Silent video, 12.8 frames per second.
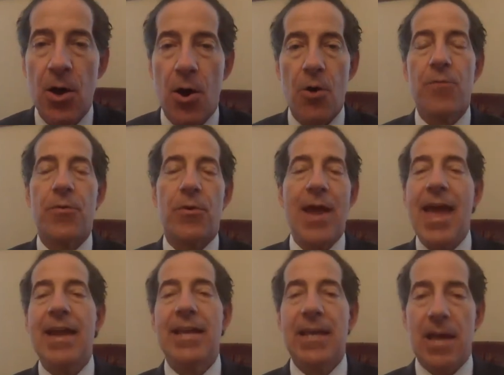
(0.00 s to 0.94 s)
over
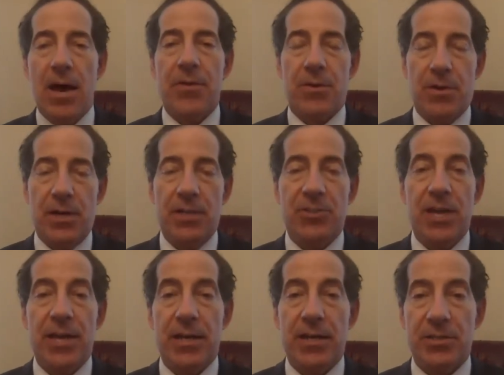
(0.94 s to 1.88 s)
any other agenda.